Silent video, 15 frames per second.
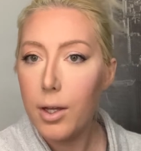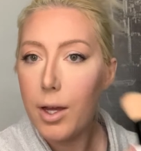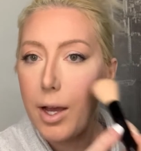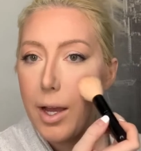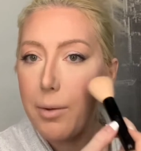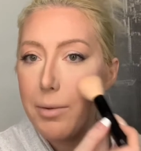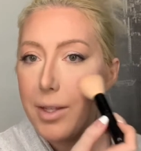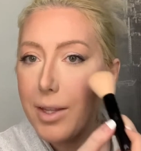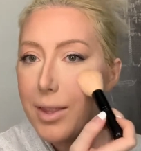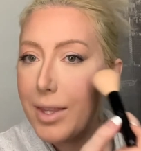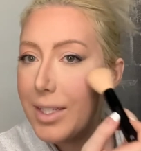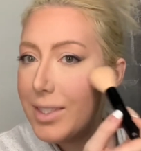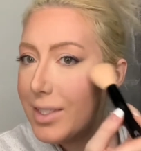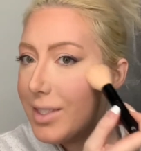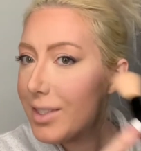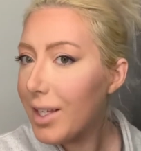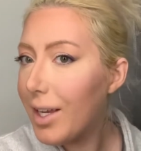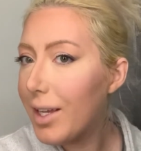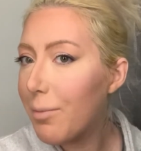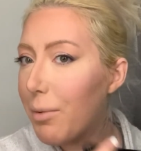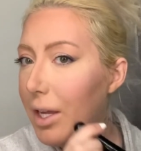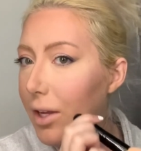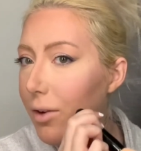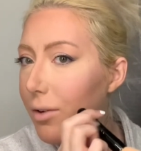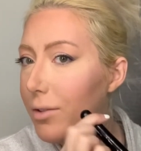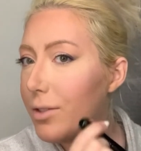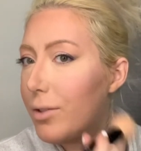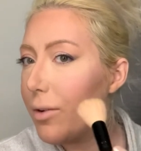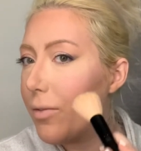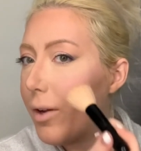I mean, this is like my
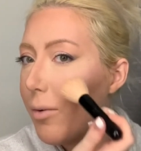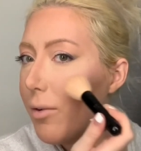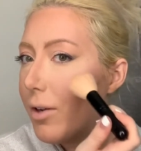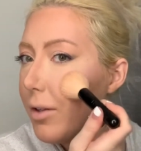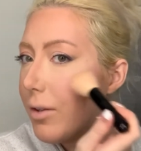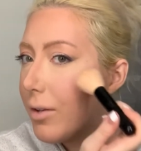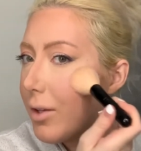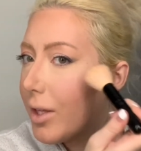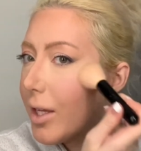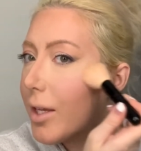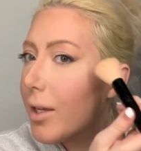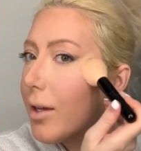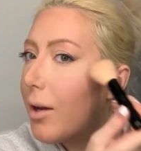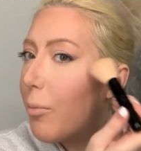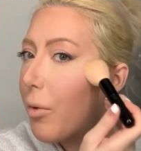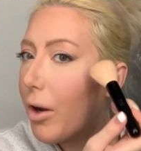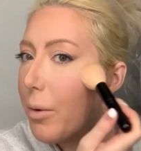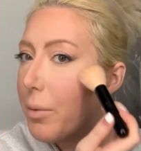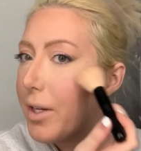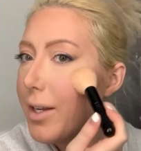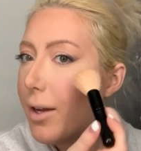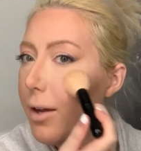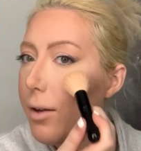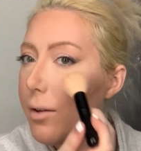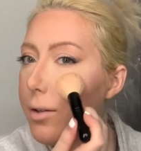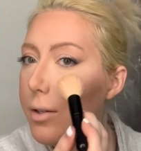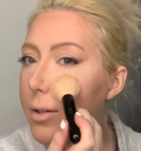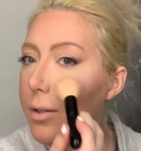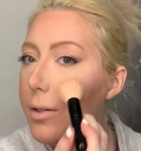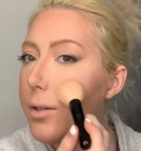go-to if I want to look like a Barbie doll.
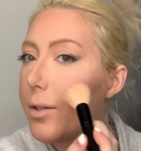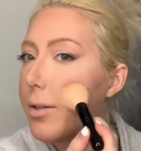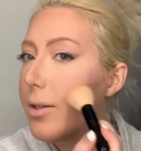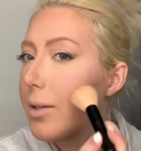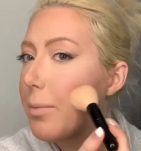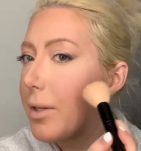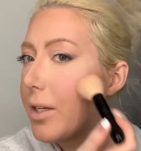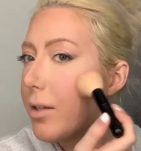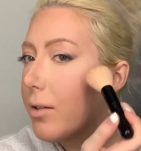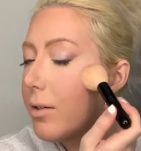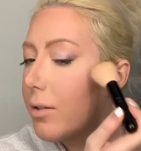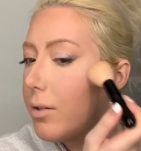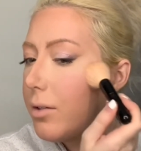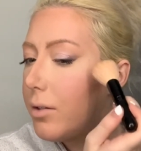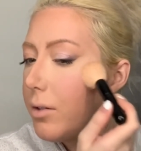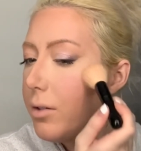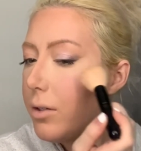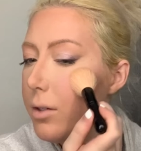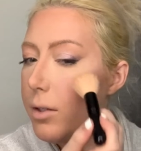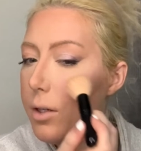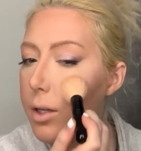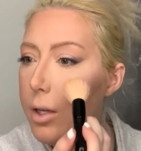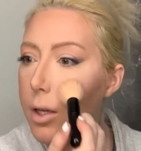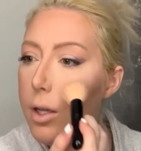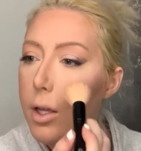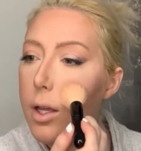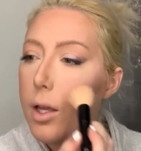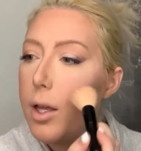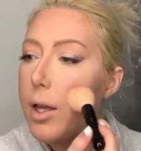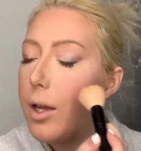You know what I
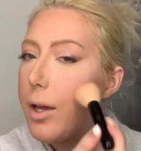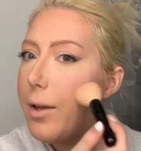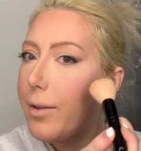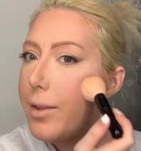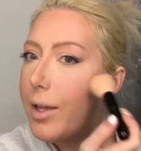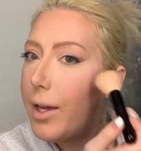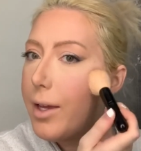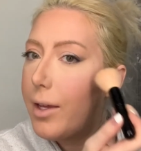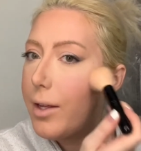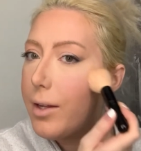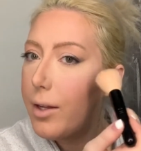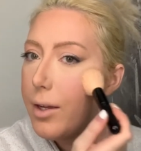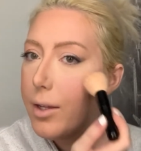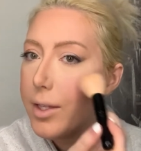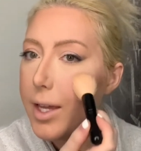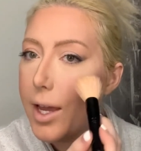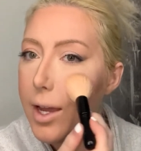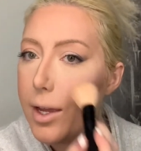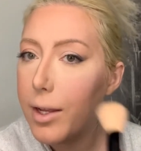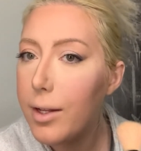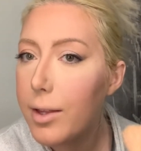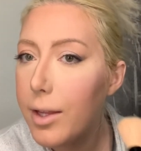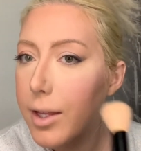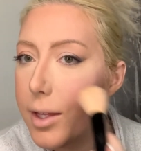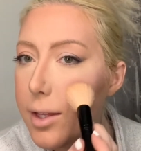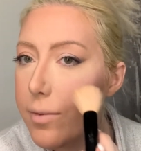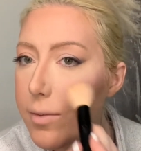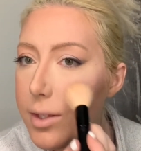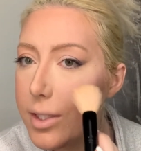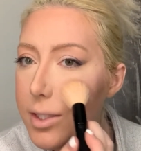mean? And then again, like,
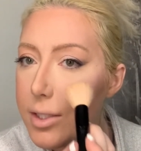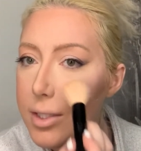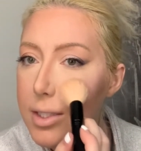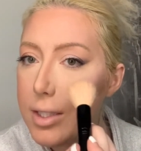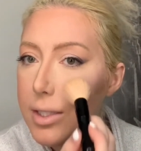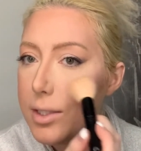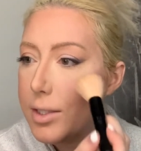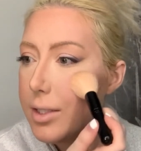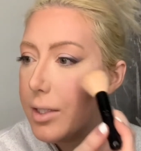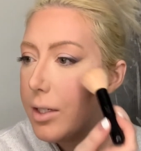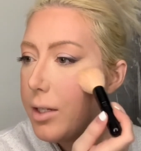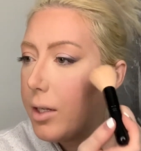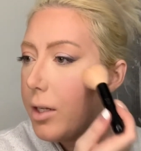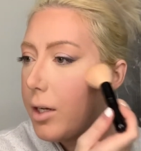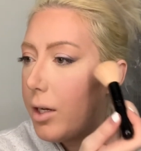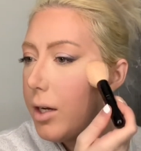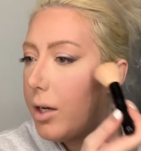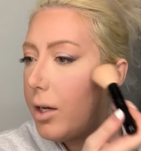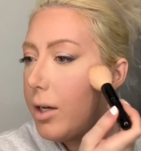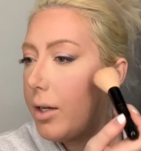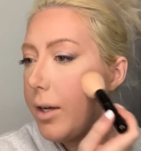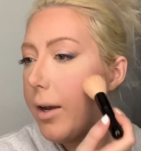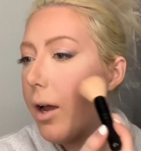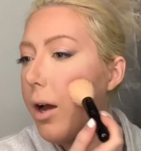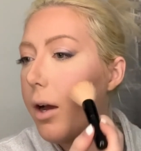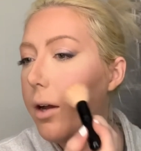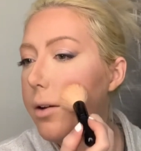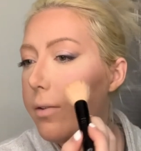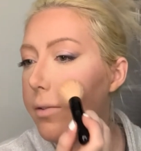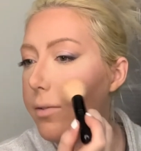if this just isn't
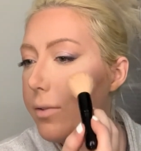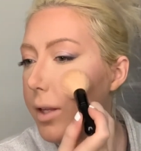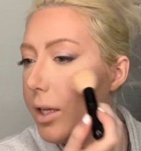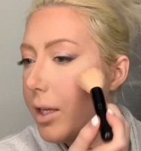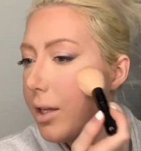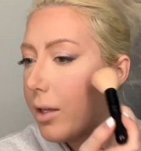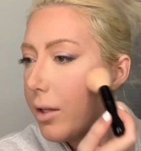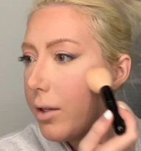enough, like,